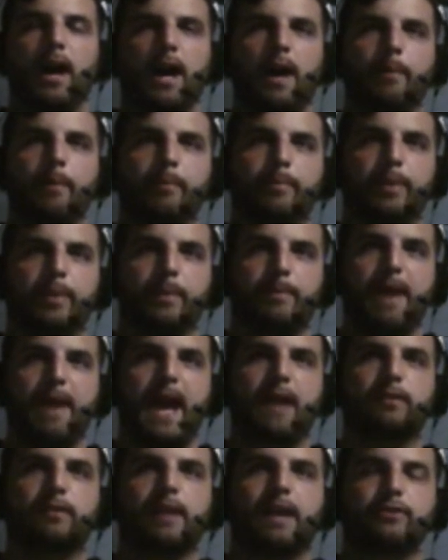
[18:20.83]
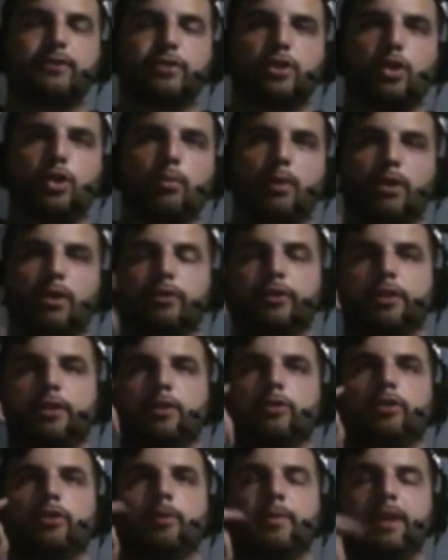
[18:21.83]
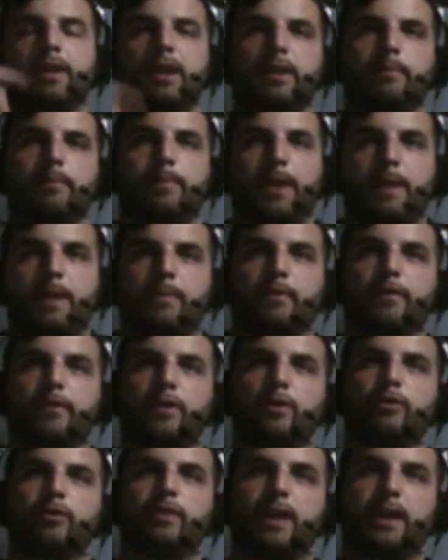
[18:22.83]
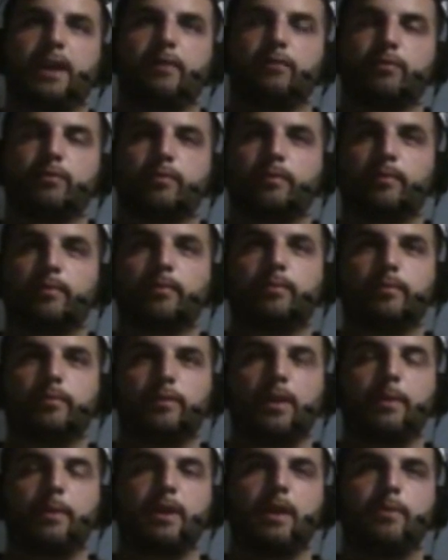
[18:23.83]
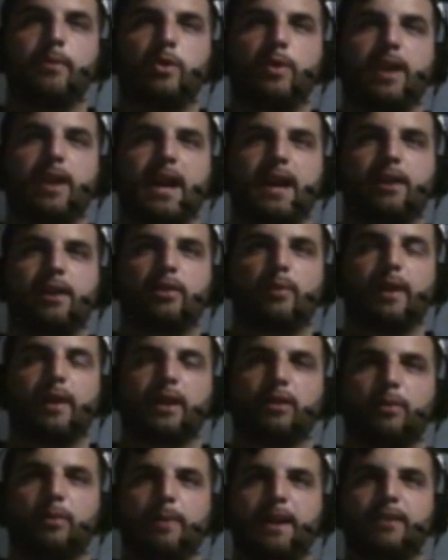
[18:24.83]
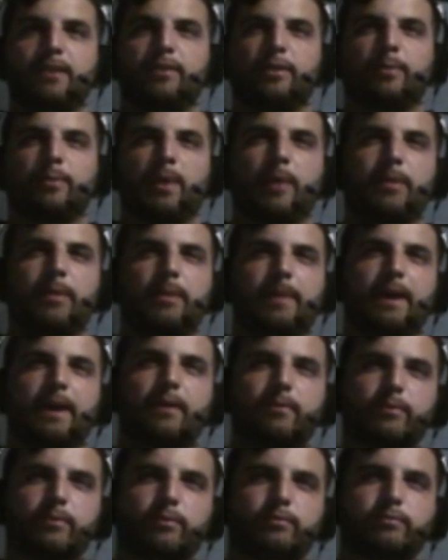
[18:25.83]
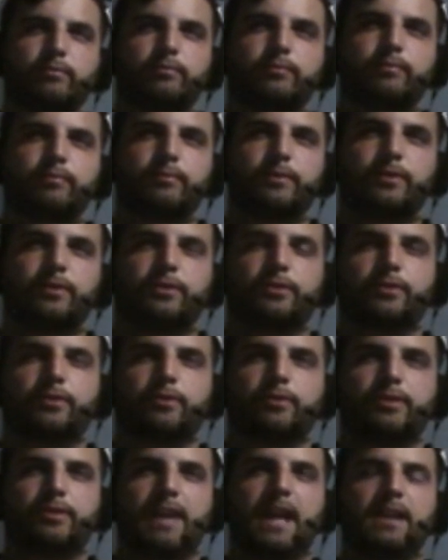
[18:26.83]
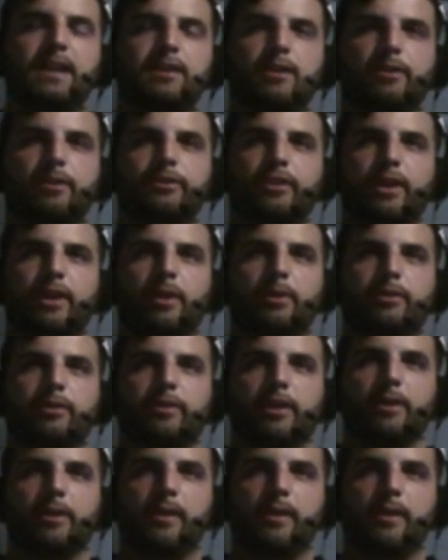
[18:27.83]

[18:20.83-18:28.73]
But Backlash and No Mercy used to be pay-per-views that WWE had on a regular basis probably about 10 years ago or so.